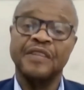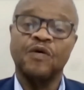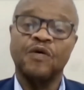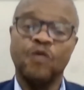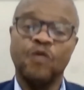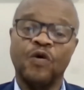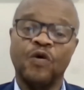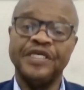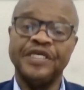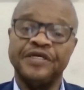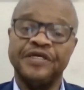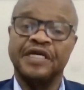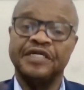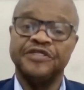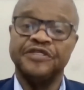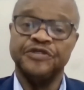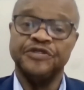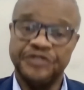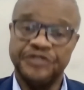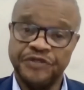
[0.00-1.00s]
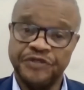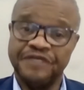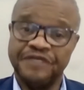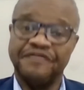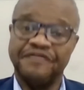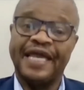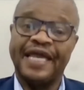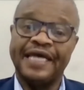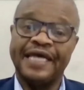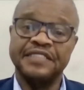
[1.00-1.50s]
what are you going to do to
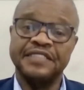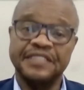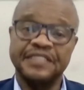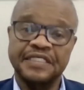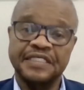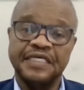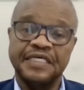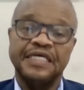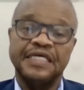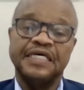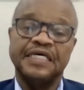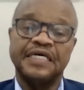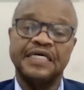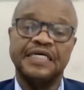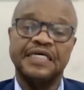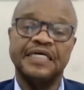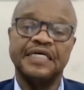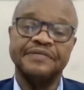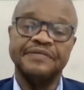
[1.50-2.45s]
advance the